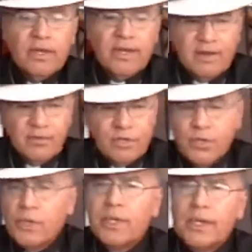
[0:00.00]
ever
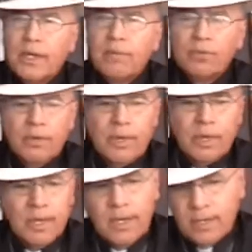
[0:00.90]
totally
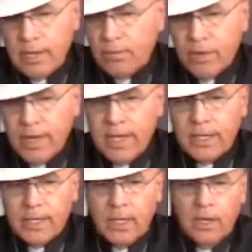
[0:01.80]

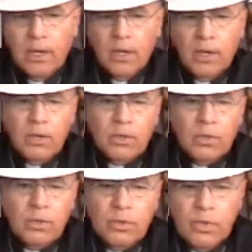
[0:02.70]
comprehend
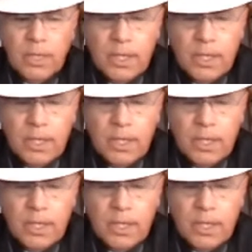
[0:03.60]
who